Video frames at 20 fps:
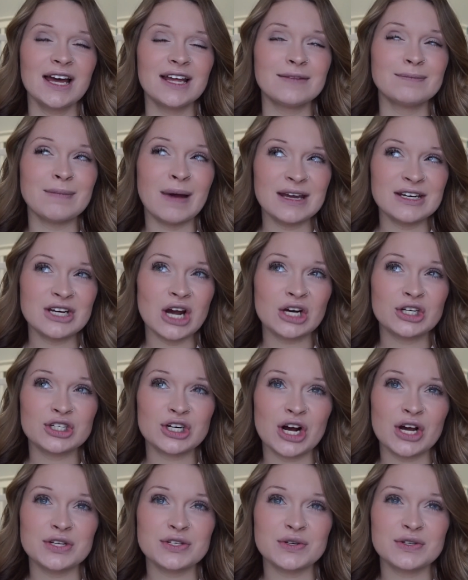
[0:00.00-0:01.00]
my doctor
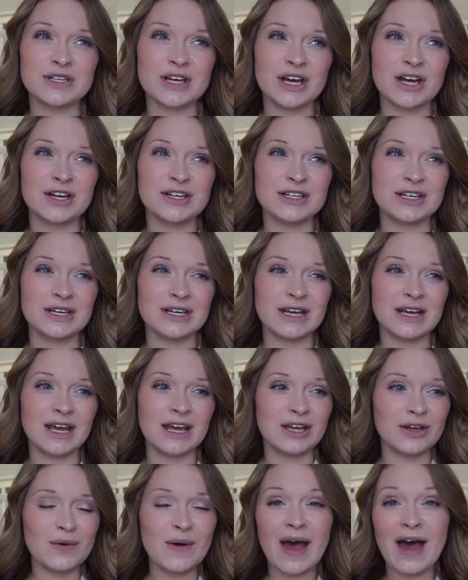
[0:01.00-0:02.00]
also said
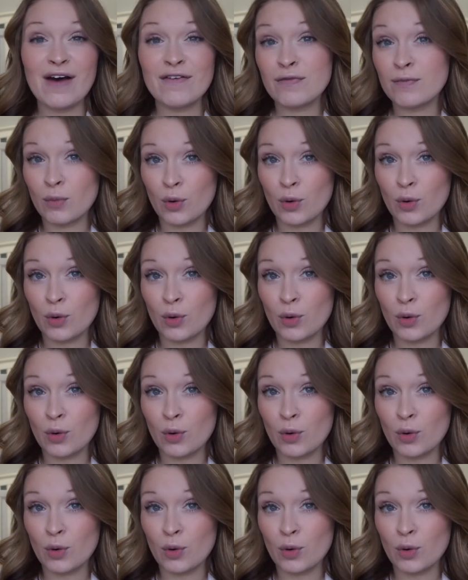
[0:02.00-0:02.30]
you have